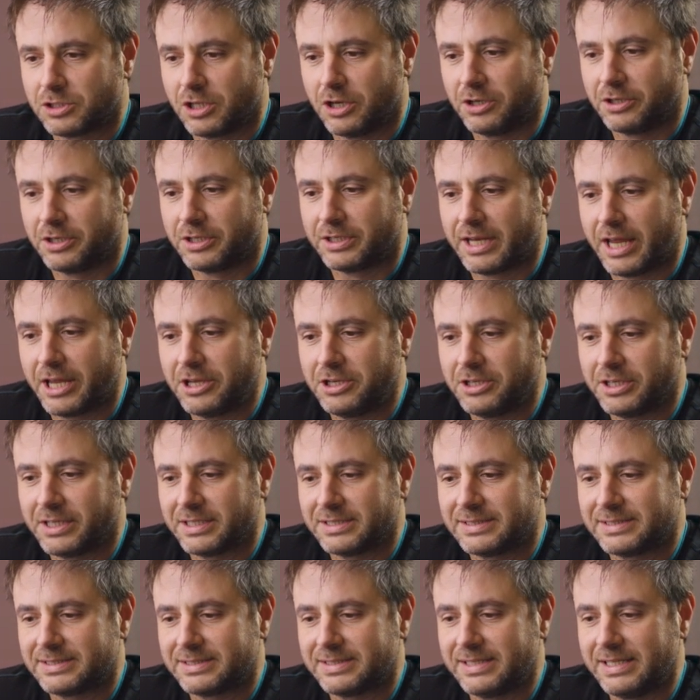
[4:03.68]
loaded, now you
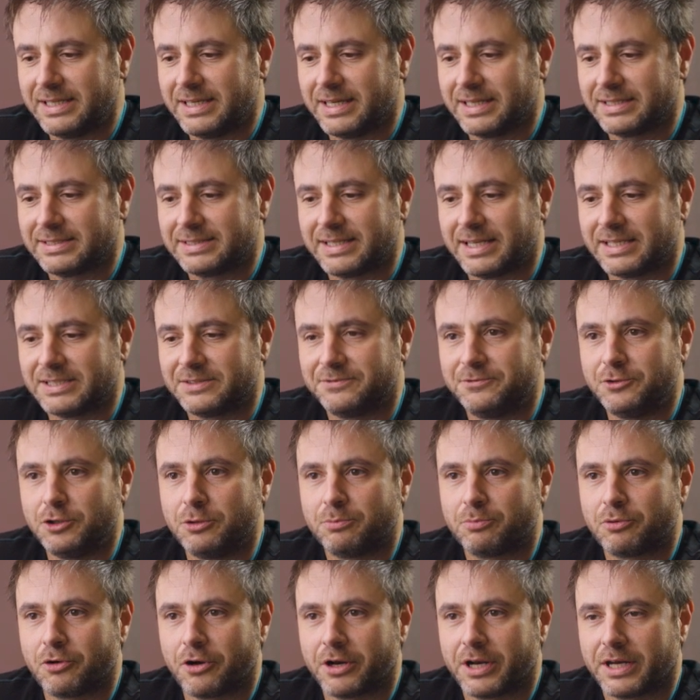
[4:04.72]
can see it says view
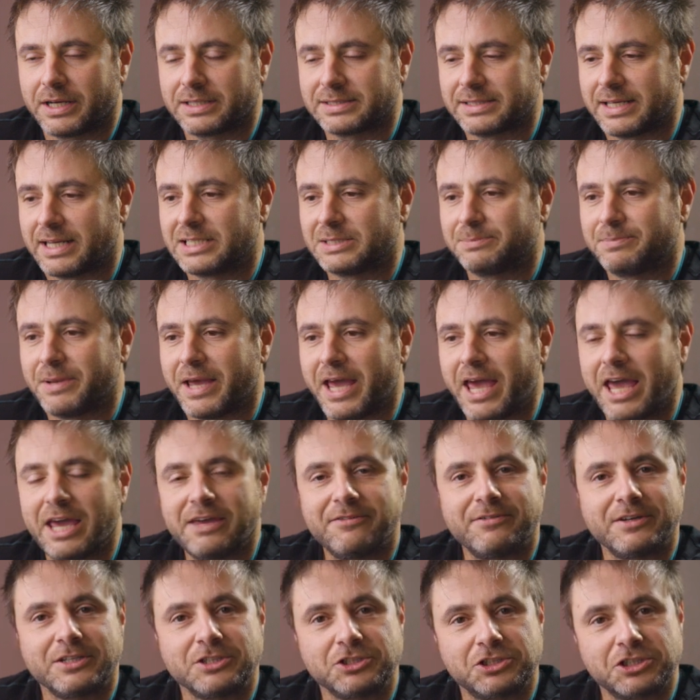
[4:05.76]
product and is
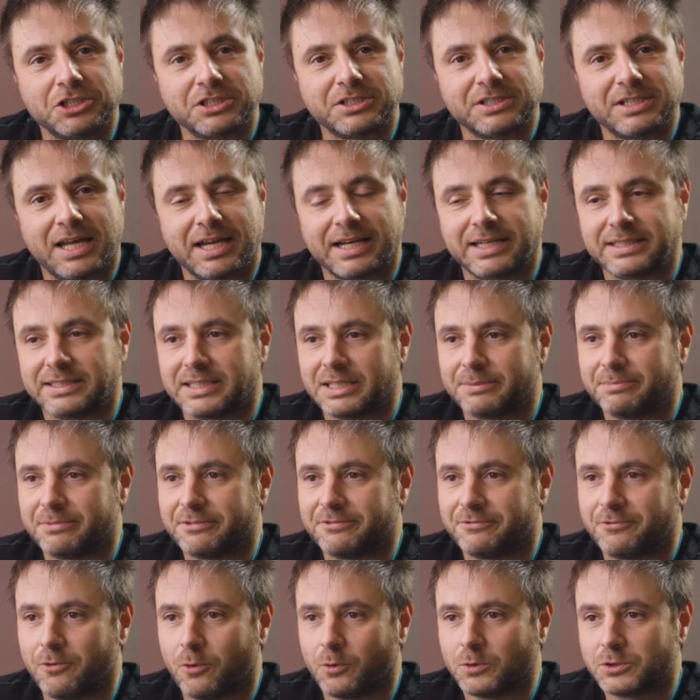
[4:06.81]
behaving just like it did
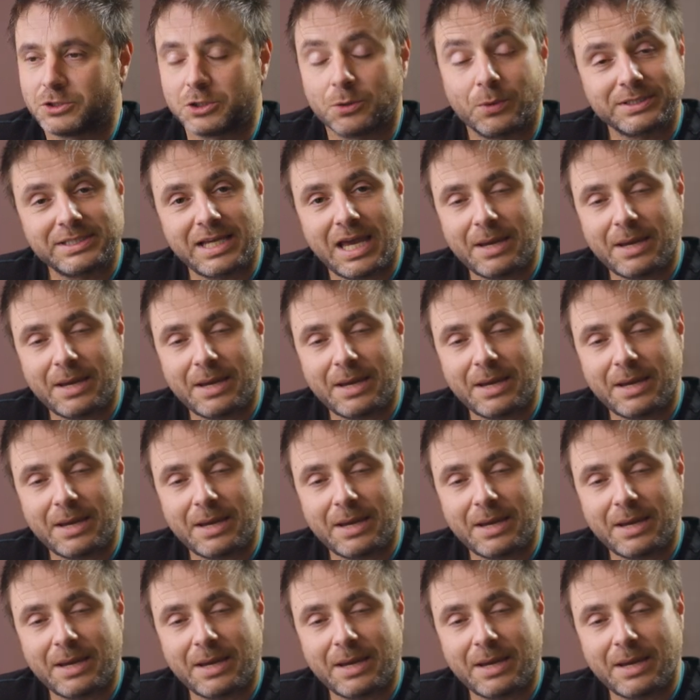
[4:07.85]
before. So what's